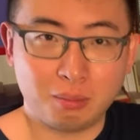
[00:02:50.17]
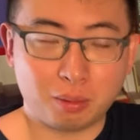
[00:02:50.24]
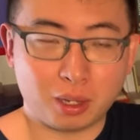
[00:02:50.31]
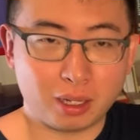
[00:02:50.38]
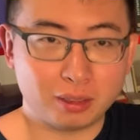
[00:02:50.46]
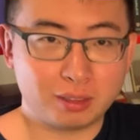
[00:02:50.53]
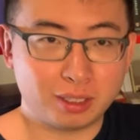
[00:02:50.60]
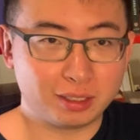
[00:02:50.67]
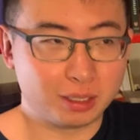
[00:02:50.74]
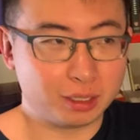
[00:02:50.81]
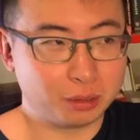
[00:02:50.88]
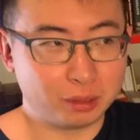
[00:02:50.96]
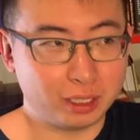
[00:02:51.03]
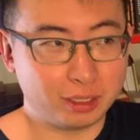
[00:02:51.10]
But six
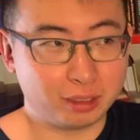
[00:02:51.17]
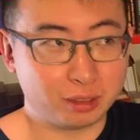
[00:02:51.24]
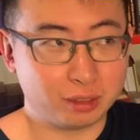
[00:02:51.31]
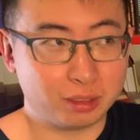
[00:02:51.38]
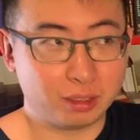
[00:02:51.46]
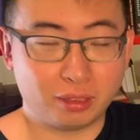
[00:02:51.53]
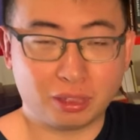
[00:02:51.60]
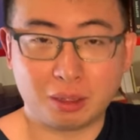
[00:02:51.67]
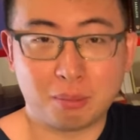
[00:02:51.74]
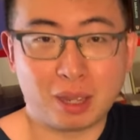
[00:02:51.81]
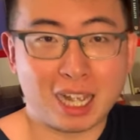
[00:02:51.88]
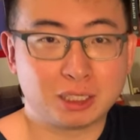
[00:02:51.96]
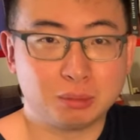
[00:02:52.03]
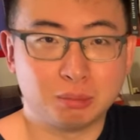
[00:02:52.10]
degrees is the
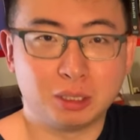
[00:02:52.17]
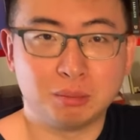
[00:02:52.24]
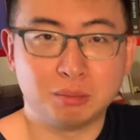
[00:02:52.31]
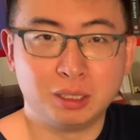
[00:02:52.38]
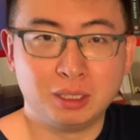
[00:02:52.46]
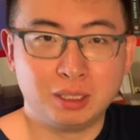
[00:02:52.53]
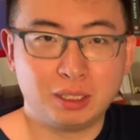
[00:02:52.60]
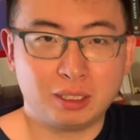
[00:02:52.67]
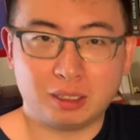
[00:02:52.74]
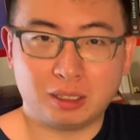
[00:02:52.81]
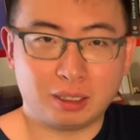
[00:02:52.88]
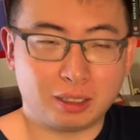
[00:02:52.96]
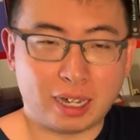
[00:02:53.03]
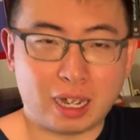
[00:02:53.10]
maximum
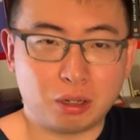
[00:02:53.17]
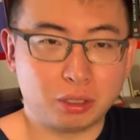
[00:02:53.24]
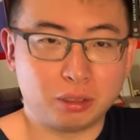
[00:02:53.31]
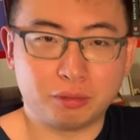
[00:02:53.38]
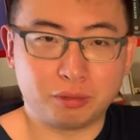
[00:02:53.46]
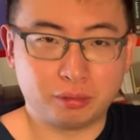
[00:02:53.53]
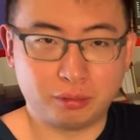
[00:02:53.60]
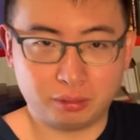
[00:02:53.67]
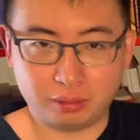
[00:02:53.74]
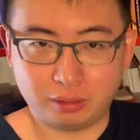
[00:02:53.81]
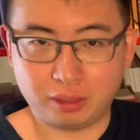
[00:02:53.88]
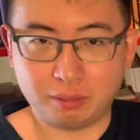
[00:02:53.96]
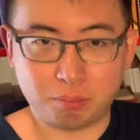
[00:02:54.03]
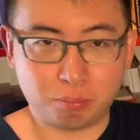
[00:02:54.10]
uh, out of
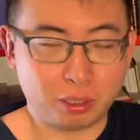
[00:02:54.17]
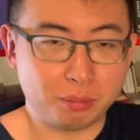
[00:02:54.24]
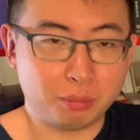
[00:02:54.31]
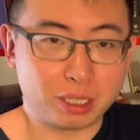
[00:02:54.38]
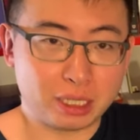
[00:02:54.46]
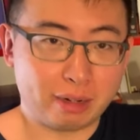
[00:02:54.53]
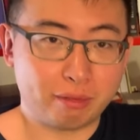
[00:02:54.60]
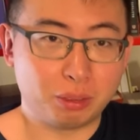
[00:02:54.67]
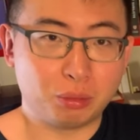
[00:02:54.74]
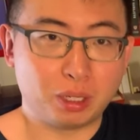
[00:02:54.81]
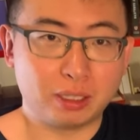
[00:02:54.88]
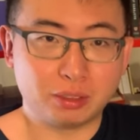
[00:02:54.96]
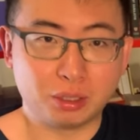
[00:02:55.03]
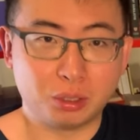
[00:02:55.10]
uh, pretty much
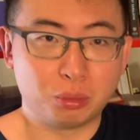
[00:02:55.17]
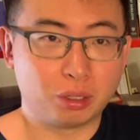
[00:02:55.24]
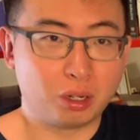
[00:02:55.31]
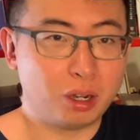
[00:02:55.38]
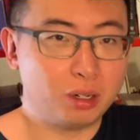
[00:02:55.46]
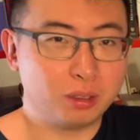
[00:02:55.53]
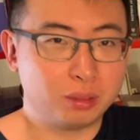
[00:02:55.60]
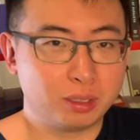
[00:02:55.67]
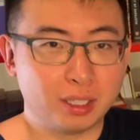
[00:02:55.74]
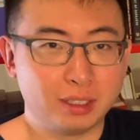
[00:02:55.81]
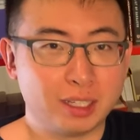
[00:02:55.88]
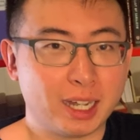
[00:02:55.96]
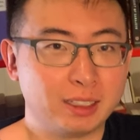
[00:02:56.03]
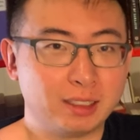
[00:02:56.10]
everyone. So we're all
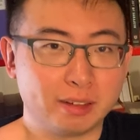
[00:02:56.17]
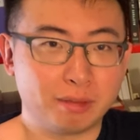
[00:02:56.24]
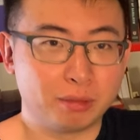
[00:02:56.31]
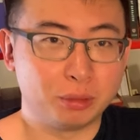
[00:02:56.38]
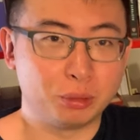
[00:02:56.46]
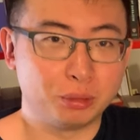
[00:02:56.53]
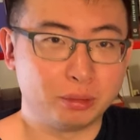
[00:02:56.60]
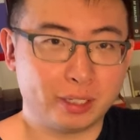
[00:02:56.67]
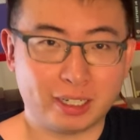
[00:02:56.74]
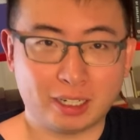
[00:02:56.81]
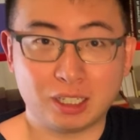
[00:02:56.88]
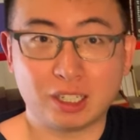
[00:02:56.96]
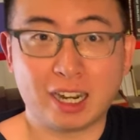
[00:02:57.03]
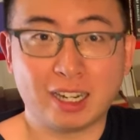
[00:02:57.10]
connected through
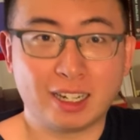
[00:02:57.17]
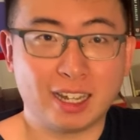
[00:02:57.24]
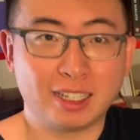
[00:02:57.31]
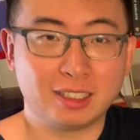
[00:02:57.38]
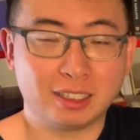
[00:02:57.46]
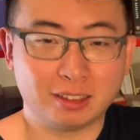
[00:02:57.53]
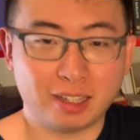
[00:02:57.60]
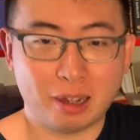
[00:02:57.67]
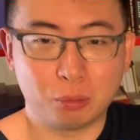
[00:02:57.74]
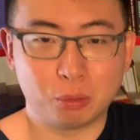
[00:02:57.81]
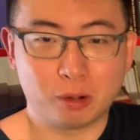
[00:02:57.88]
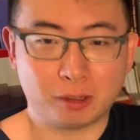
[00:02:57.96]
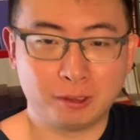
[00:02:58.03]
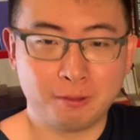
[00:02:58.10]
like a gigantic
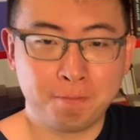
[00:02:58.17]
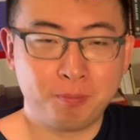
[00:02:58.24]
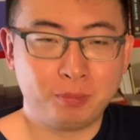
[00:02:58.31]
network.